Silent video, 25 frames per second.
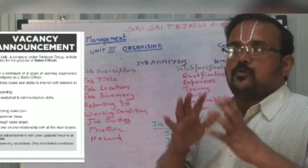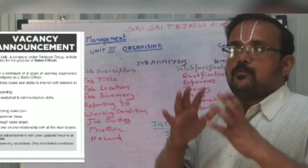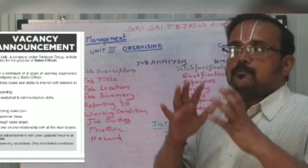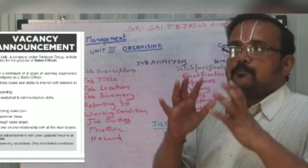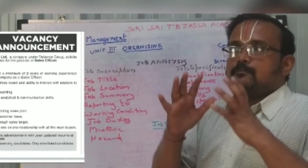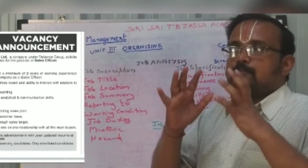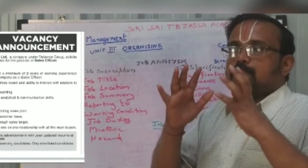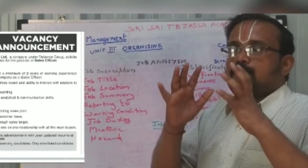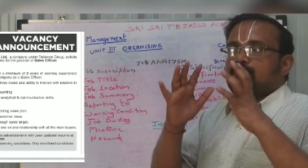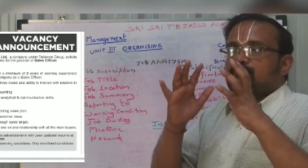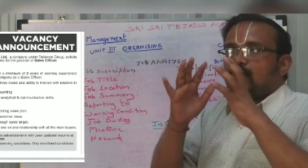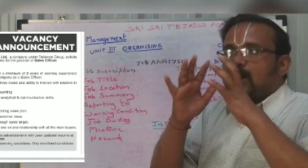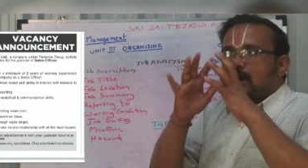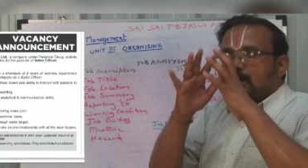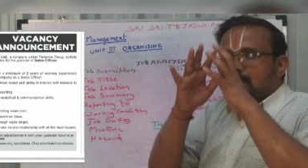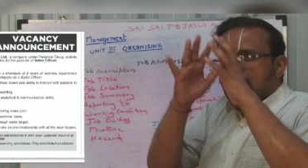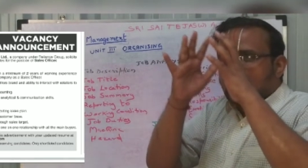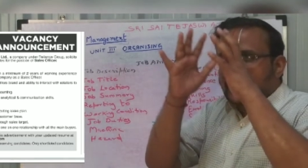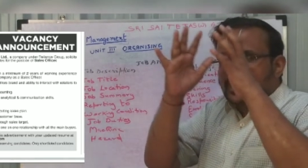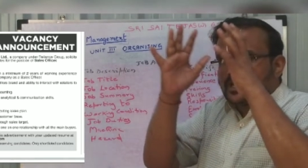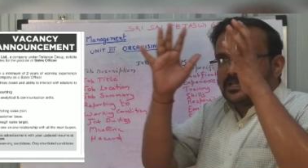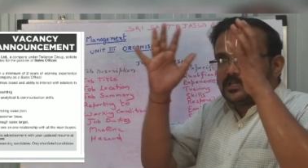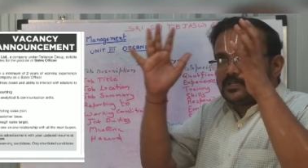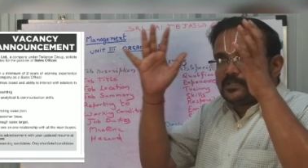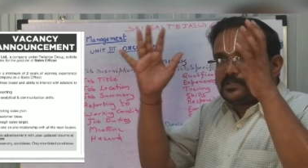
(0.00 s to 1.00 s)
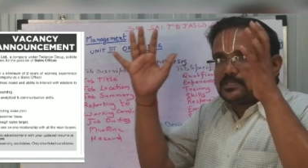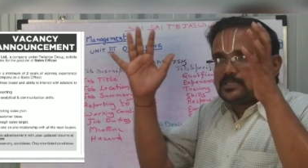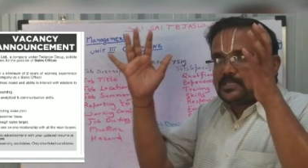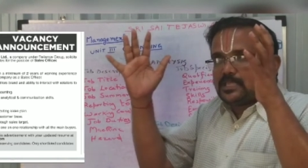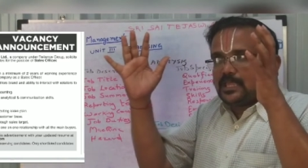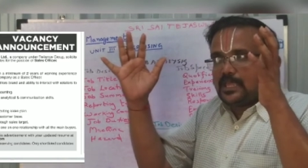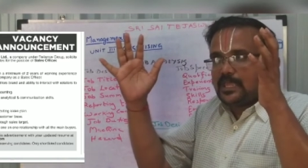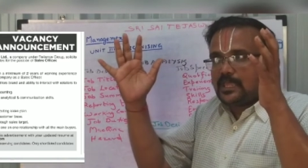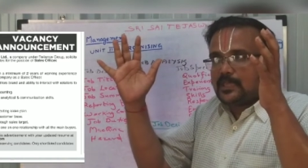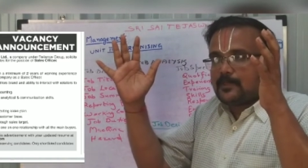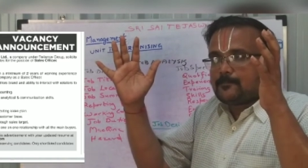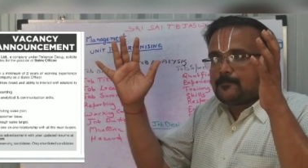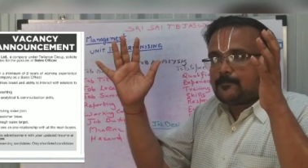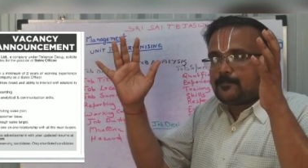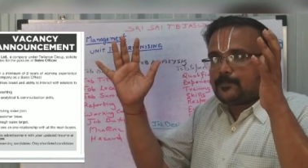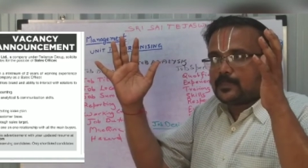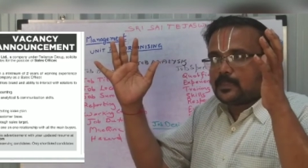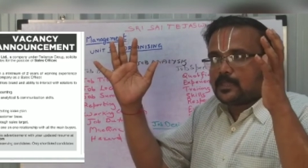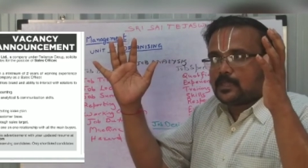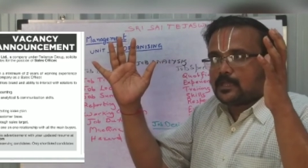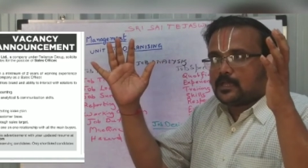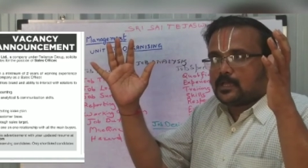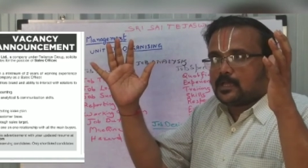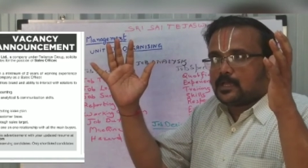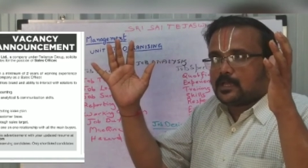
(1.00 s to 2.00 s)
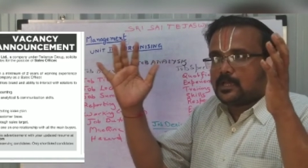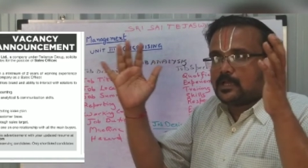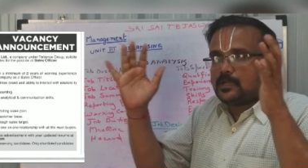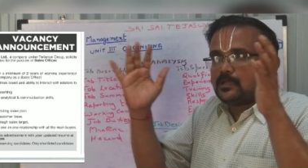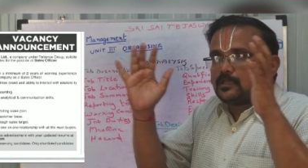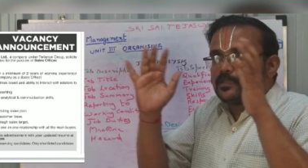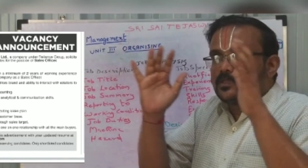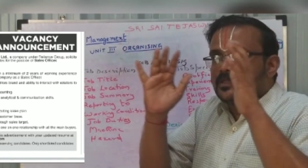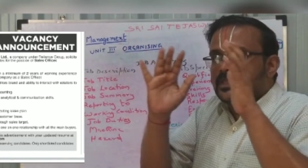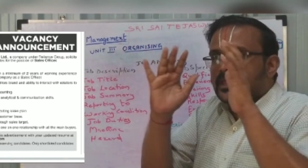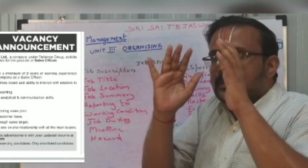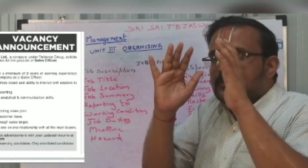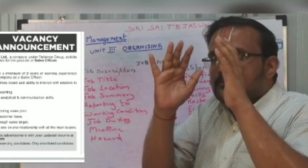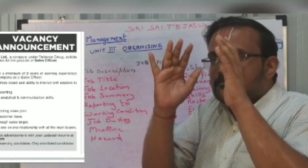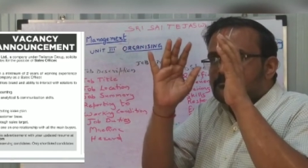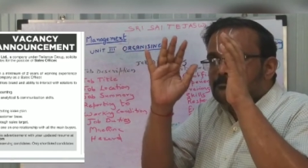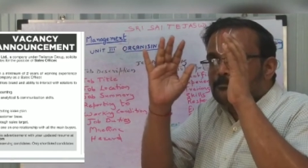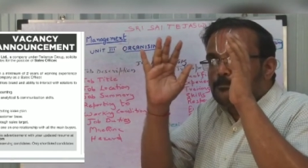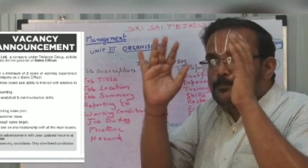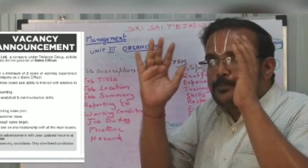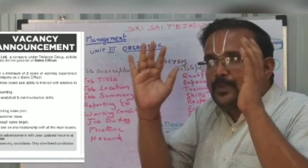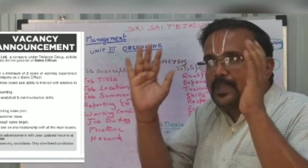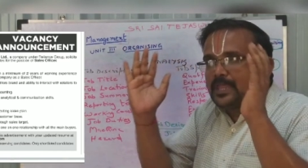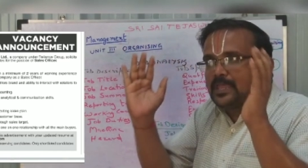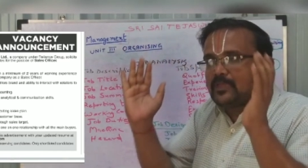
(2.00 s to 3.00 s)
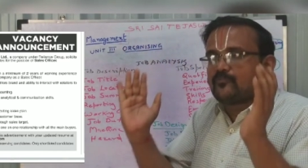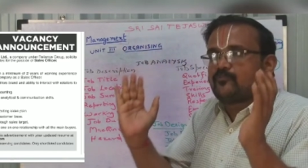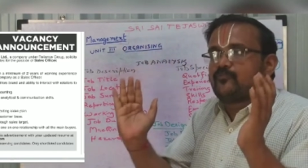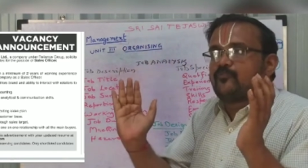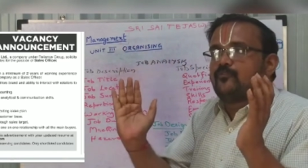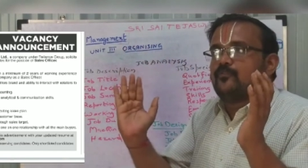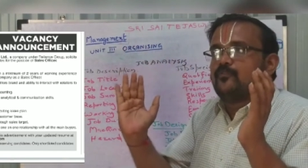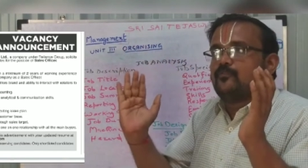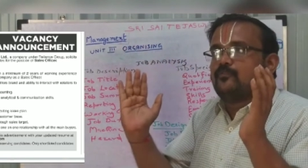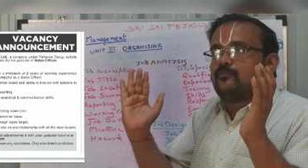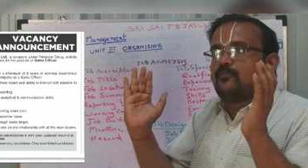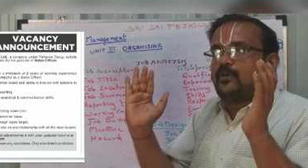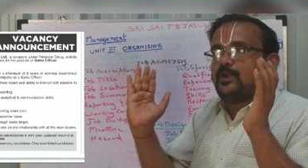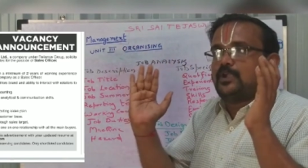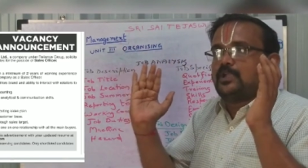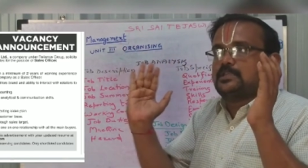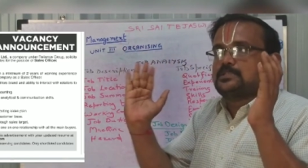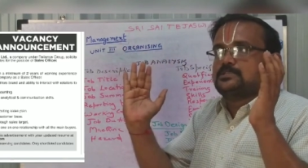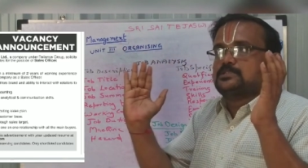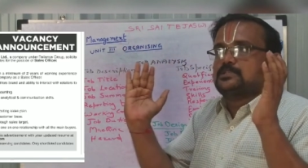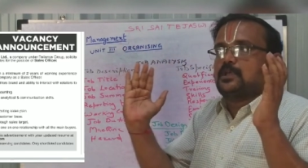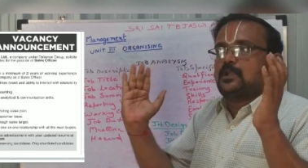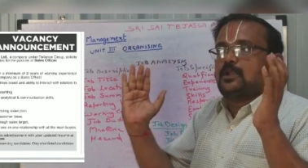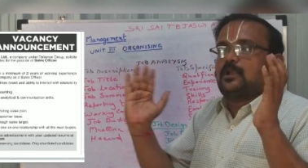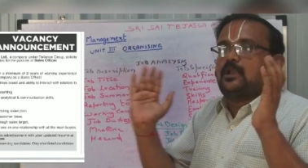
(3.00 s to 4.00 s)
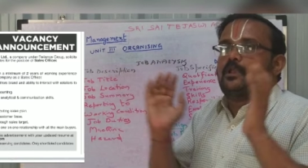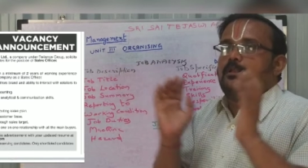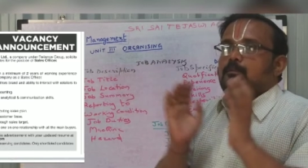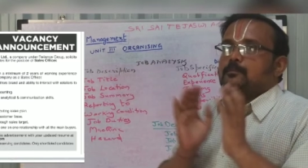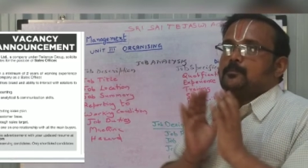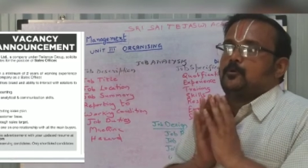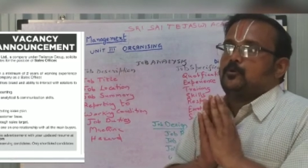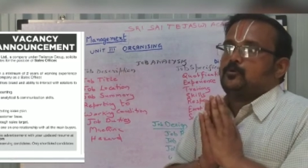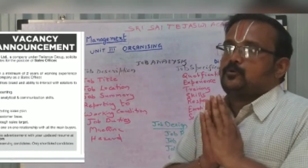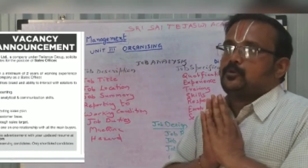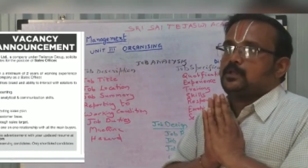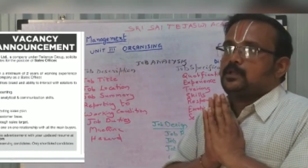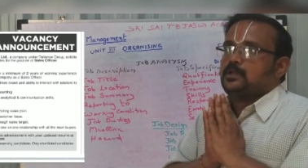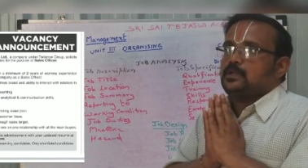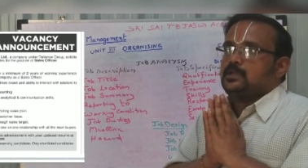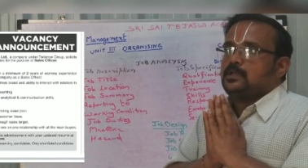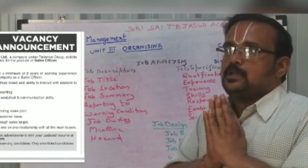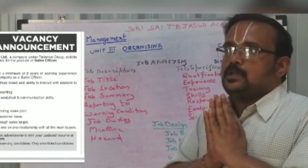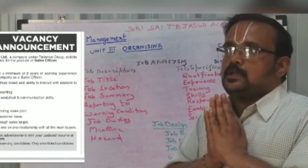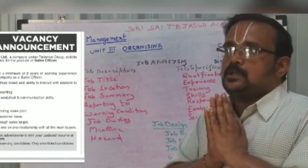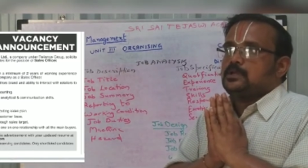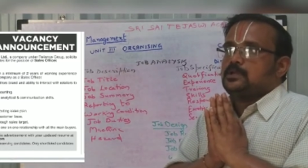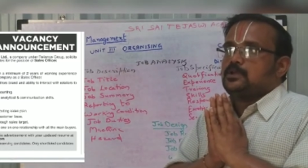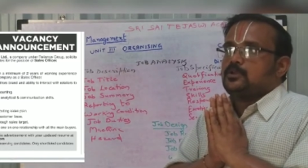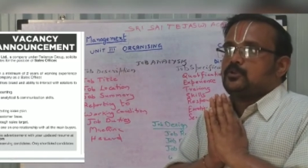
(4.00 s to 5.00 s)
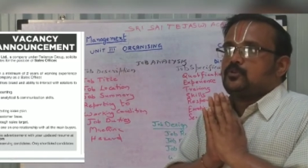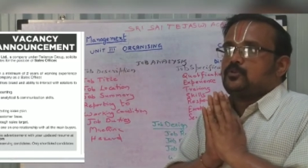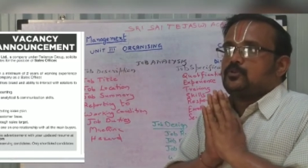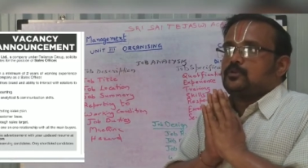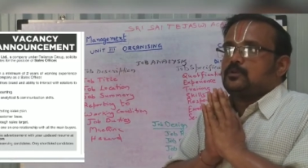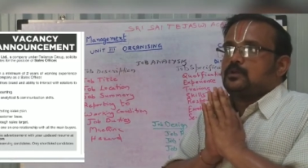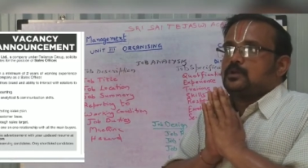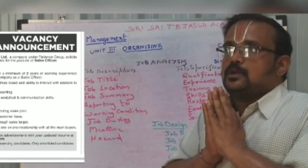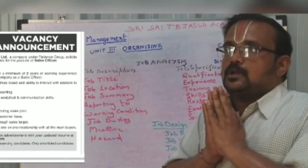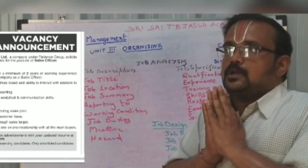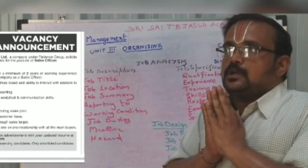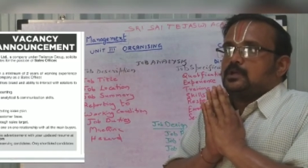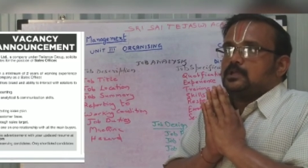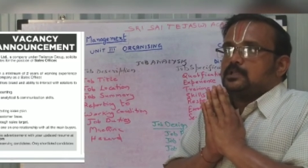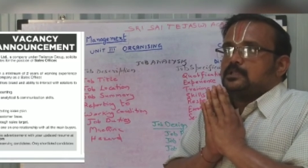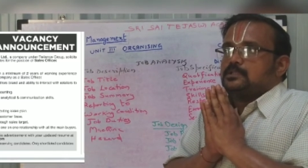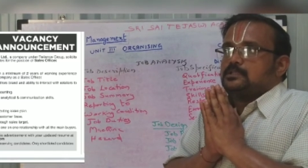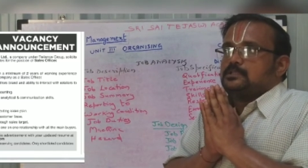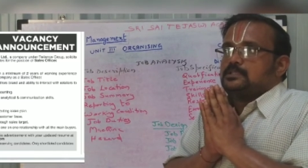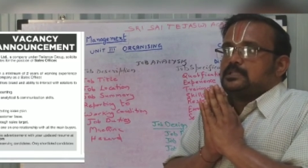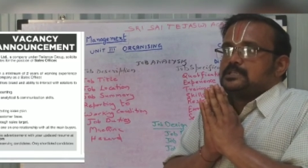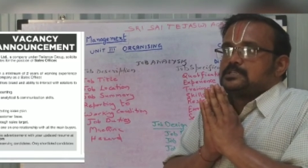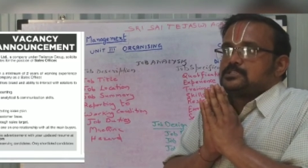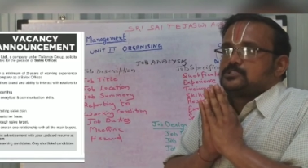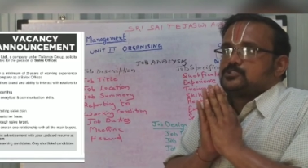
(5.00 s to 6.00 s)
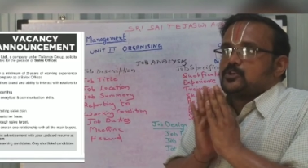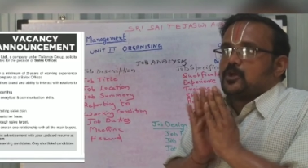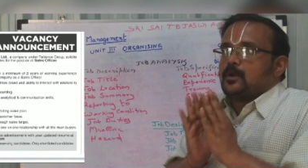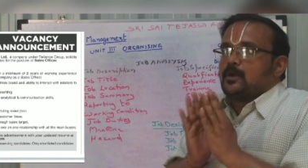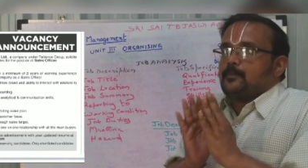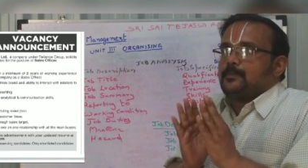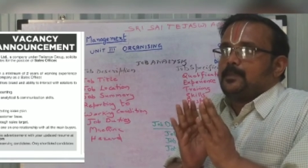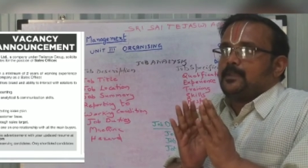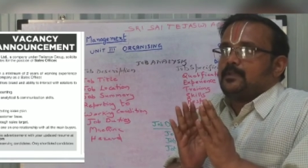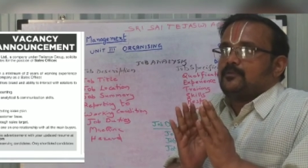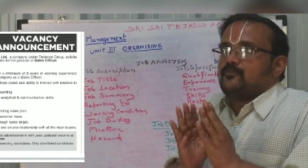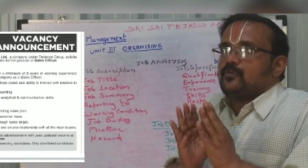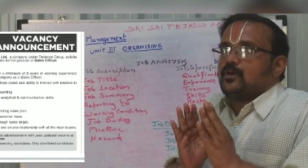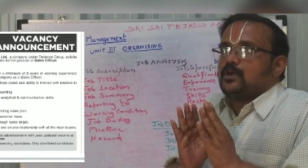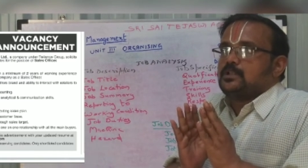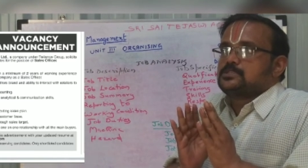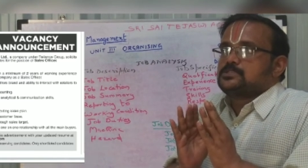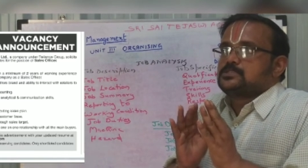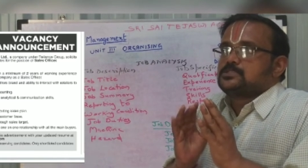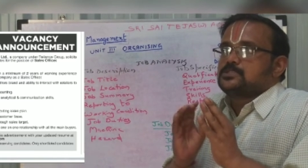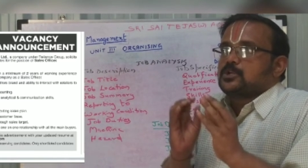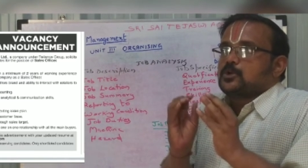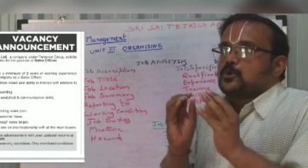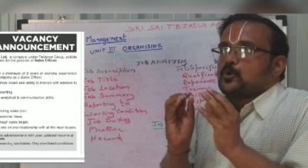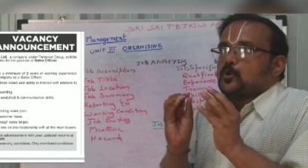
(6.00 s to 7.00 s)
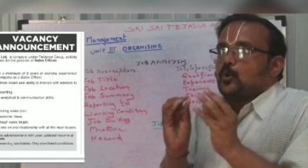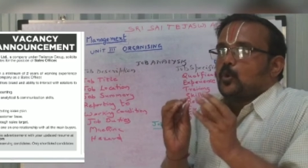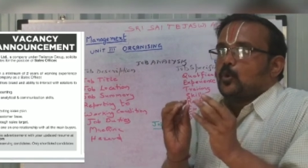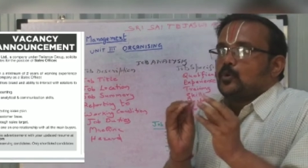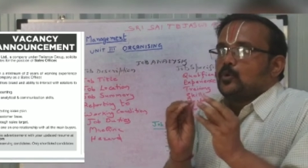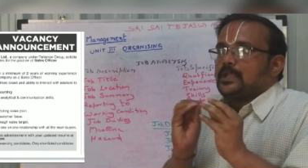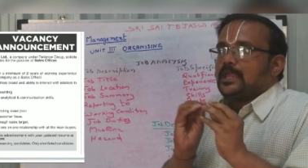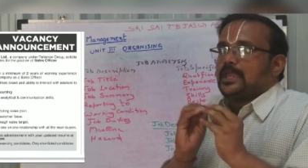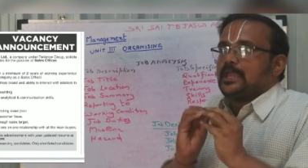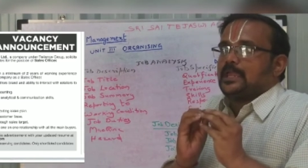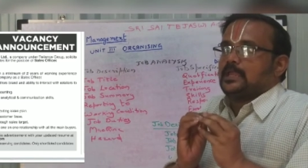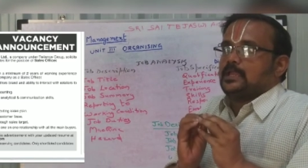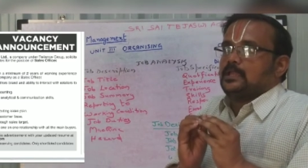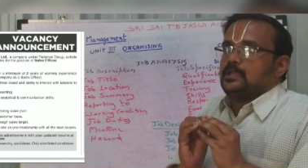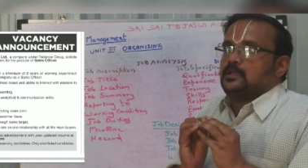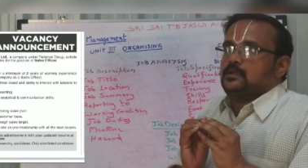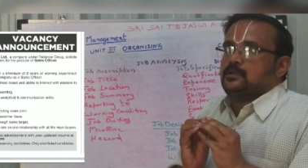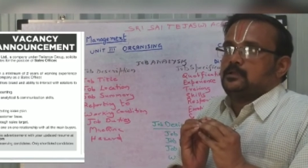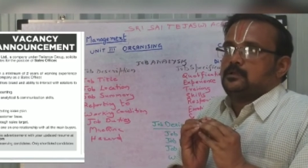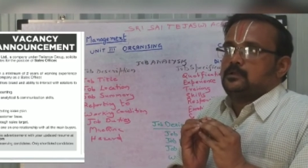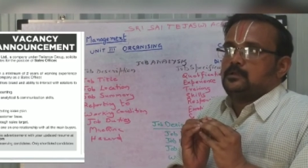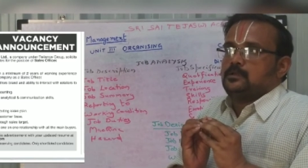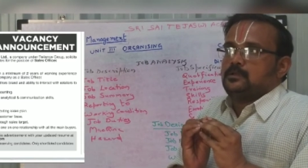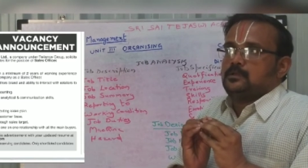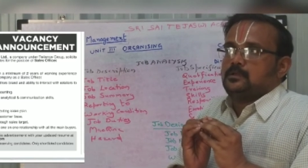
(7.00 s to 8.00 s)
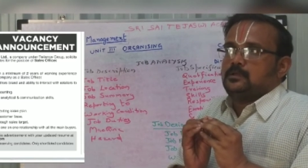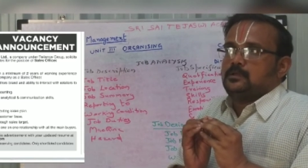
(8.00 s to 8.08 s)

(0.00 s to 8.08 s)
So, what are the, in brief, what is it all about? This job involves coding